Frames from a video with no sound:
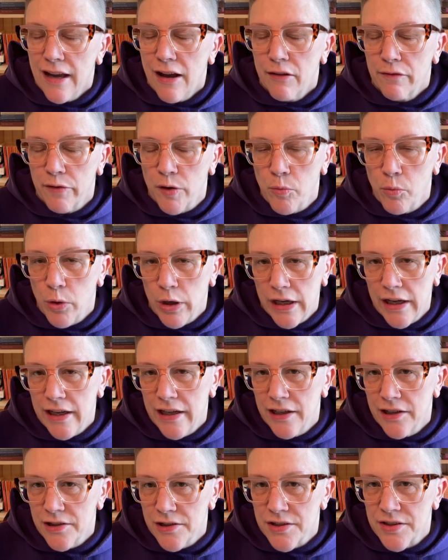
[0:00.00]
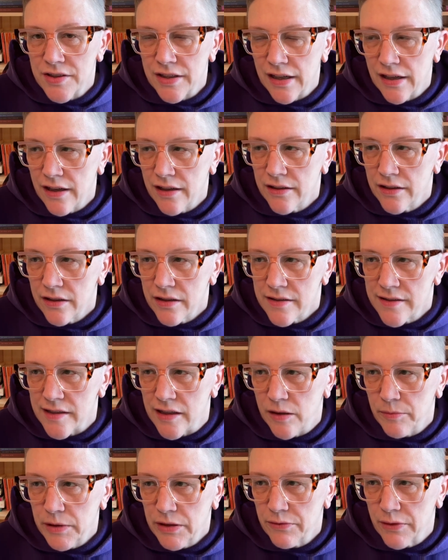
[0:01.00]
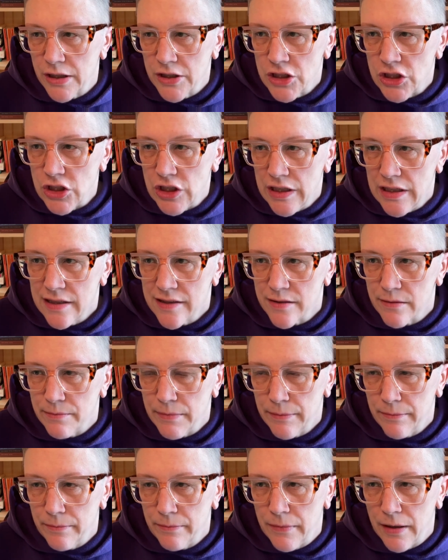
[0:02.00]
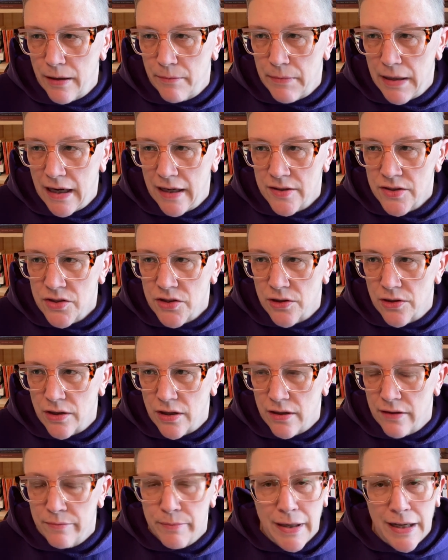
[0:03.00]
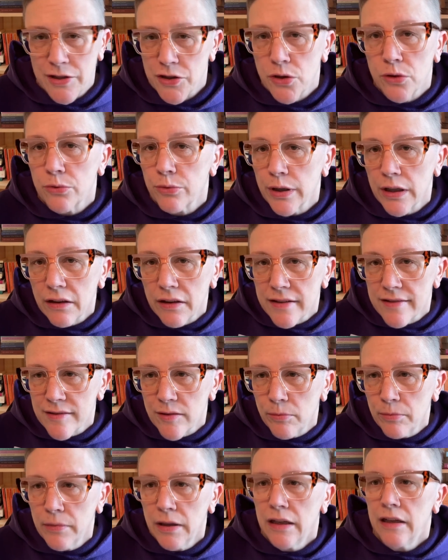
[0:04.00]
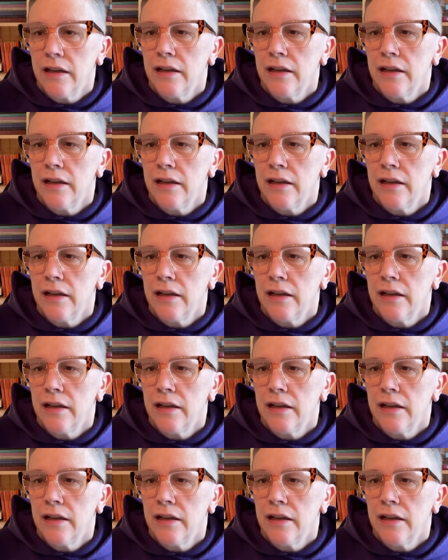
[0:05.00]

From what I understand, Salman Rushdie is a master of magical realism,